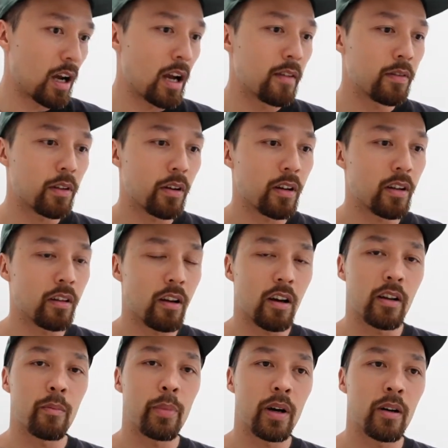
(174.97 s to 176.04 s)
thought a
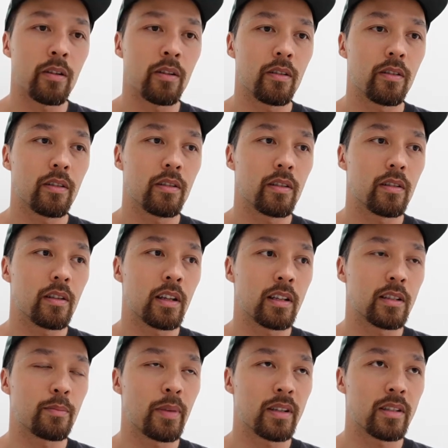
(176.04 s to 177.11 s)
lot about, and
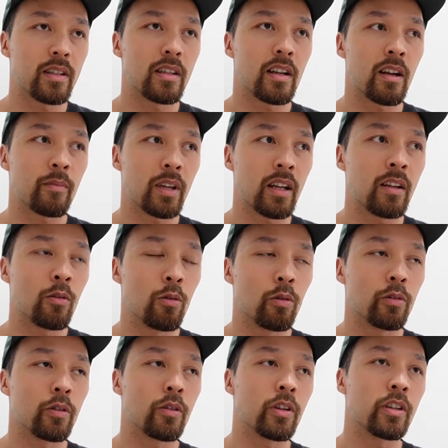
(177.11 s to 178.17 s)
especially that I'm getting
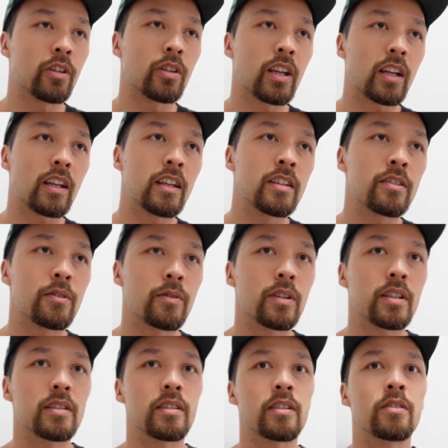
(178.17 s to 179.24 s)
older and you get
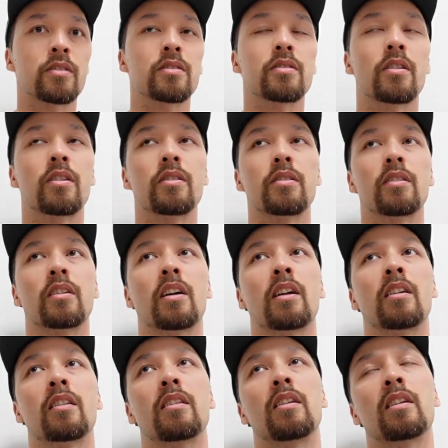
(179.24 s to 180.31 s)
injuries and you start to
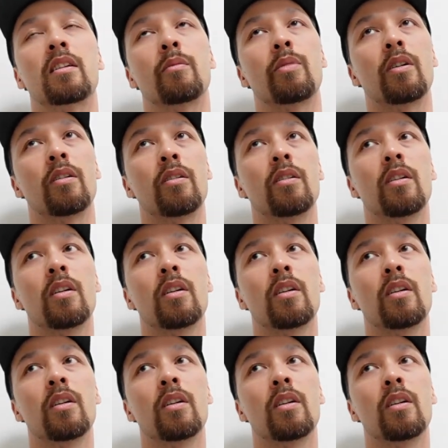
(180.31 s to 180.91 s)
kind of think about,